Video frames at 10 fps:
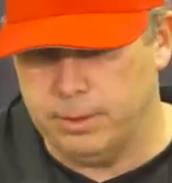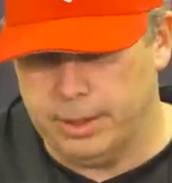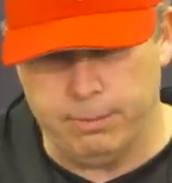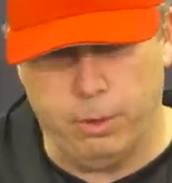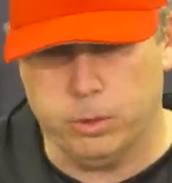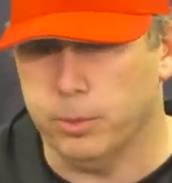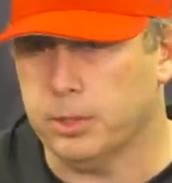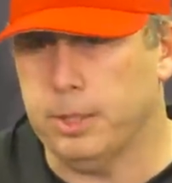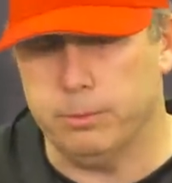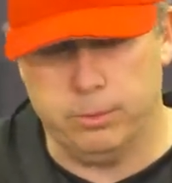again, multiple
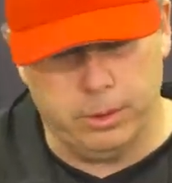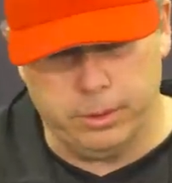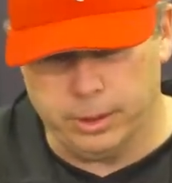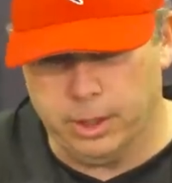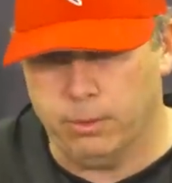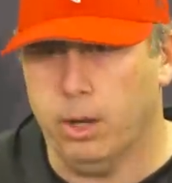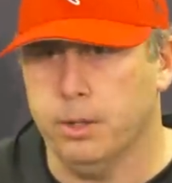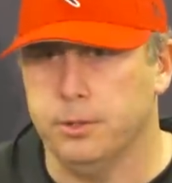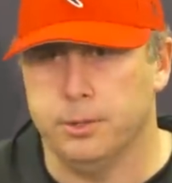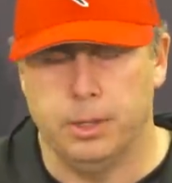schemes, whether they're gun
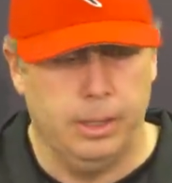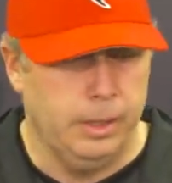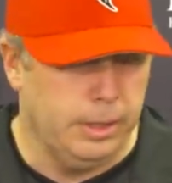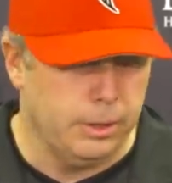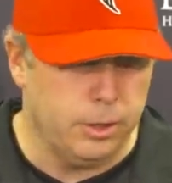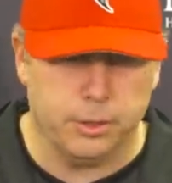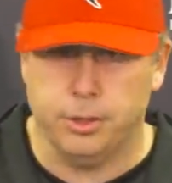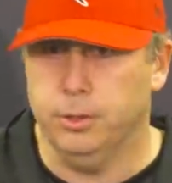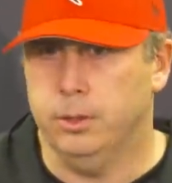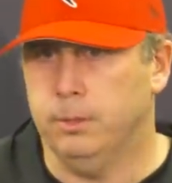runs toss
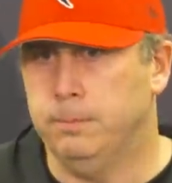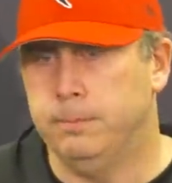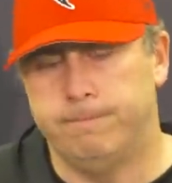it to him.